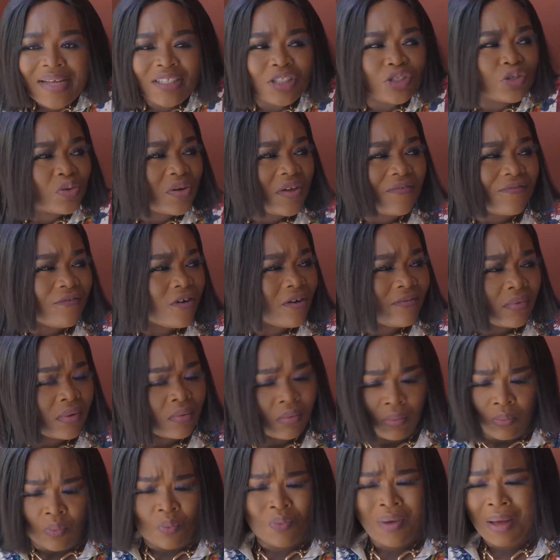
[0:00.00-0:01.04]
why did you inform?
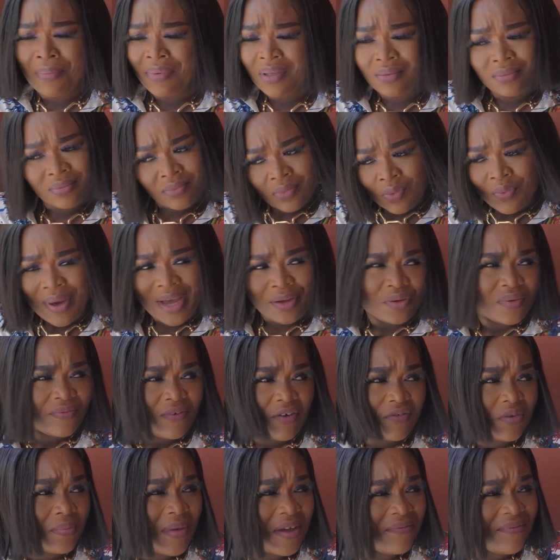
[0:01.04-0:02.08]
I mean, why are you
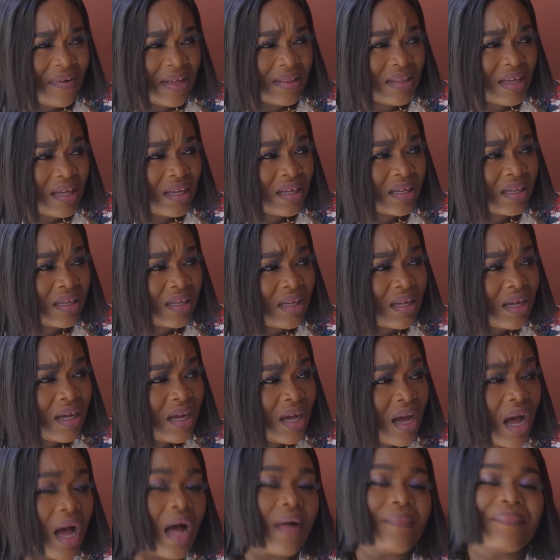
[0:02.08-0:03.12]
informing my father?
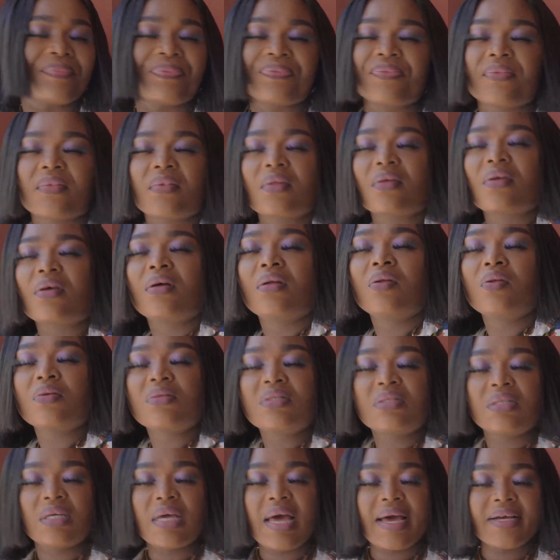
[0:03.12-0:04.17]
You know,
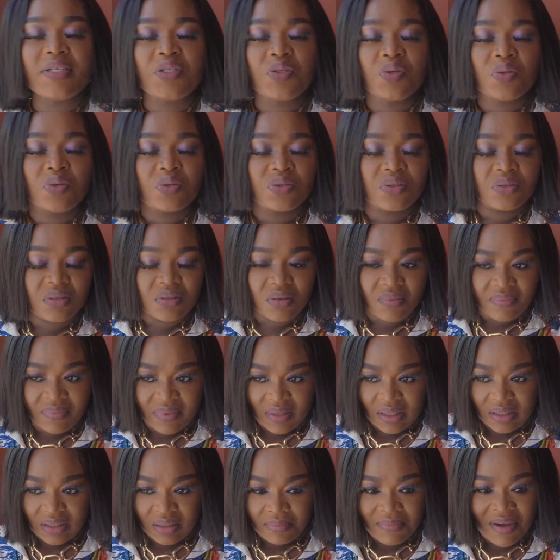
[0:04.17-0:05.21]
see, I told you
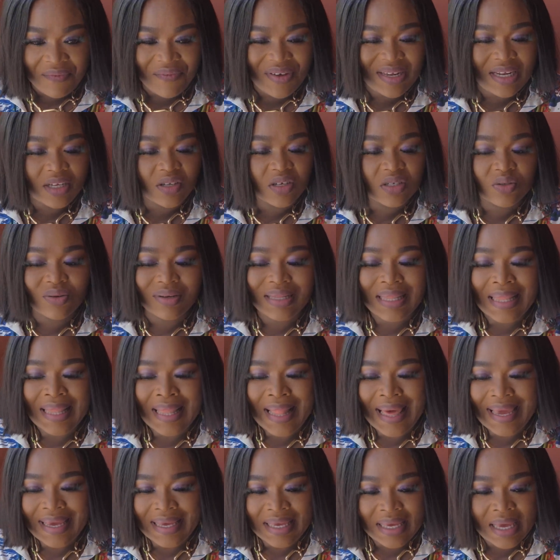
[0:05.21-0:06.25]
something. My father does not
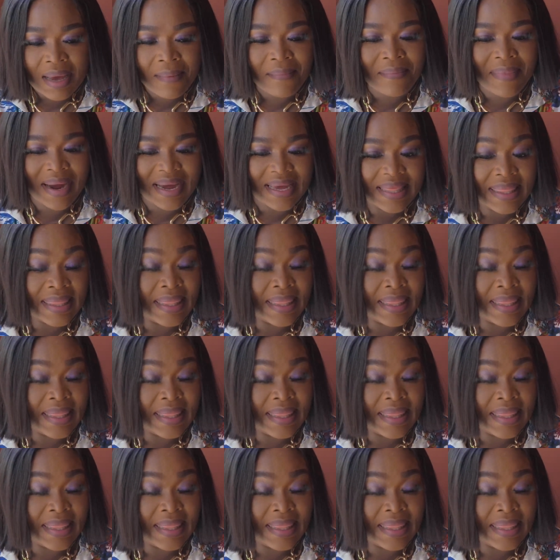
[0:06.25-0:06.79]
like my